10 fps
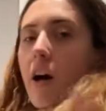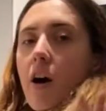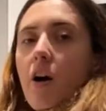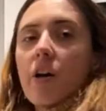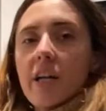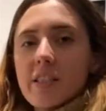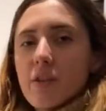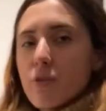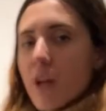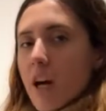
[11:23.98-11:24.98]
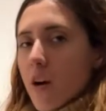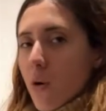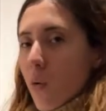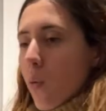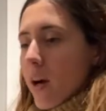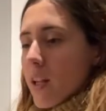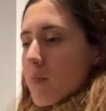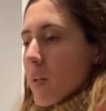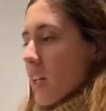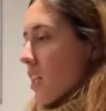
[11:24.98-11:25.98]
Okay, so now, while I'm
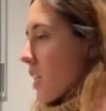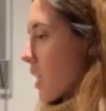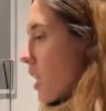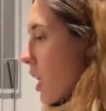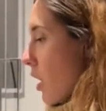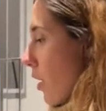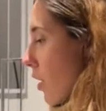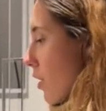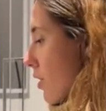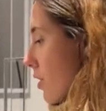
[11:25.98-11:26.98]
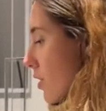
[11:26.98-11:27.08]
like cleaning,